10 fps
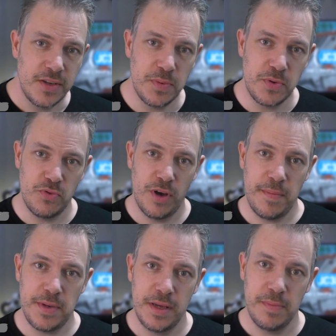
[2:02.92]

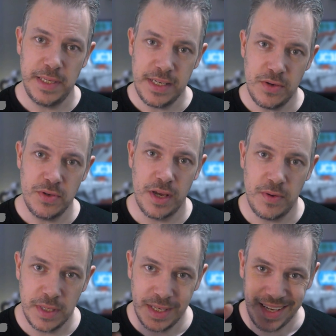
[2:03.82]
subscribed, please do so
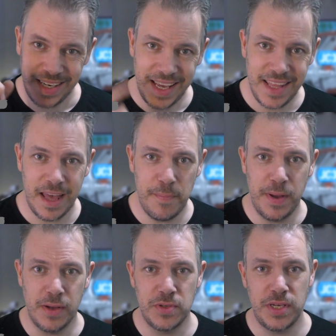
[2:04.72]
and hit that
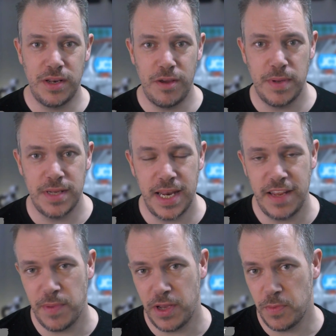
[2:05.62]
bell so you don't miss any
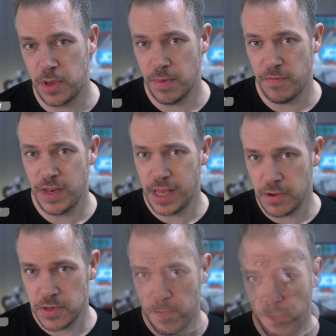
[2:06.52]
of my upcoming
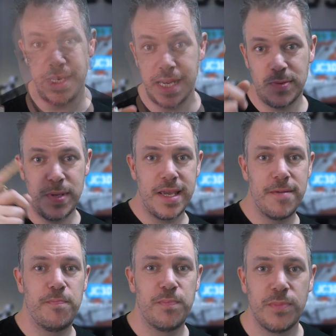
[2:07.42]
videos. Next week,
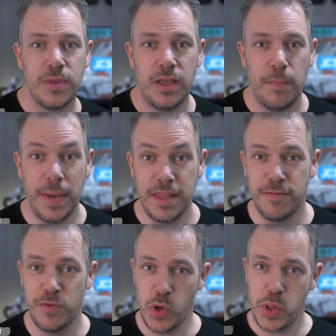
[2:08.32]
May the
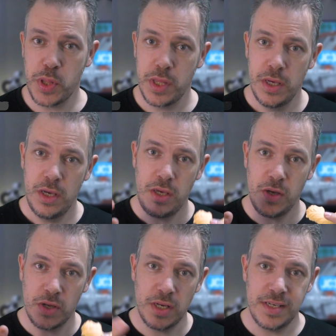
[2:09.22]
4th,
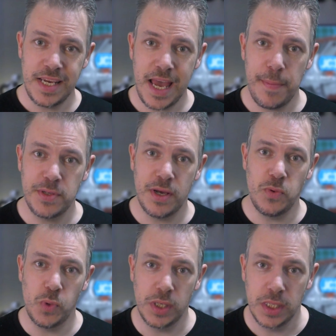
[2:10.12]
you're going to see
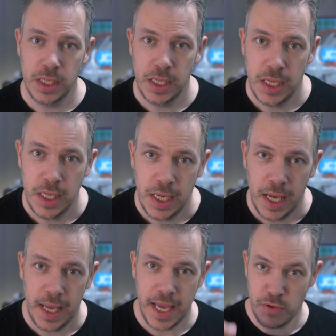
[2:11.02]
episode 1,
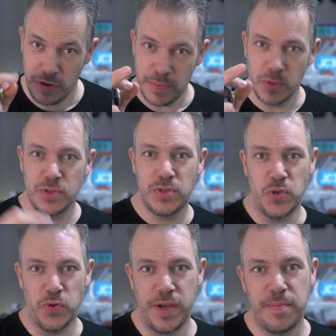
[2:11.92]
A Greeblies
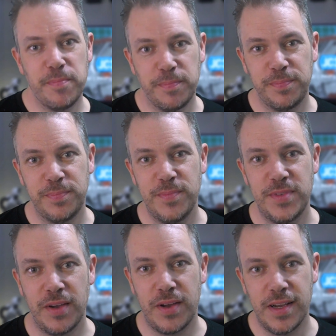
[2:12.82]
story.
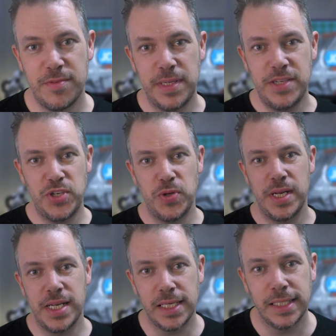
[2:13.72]
So guys, please tune
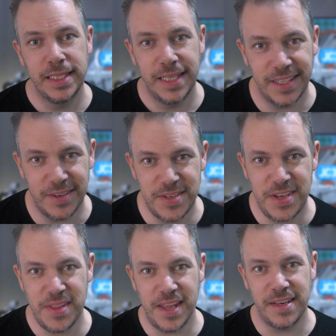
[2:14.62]
in and I'll see
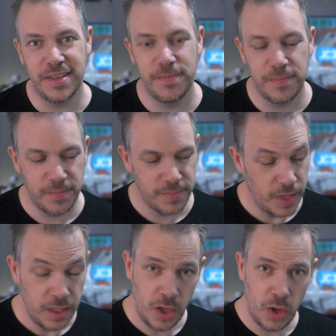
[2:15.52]
you then.
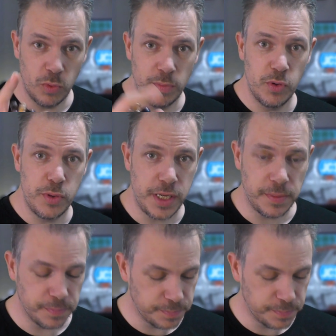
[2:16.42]
Oh, one more thing.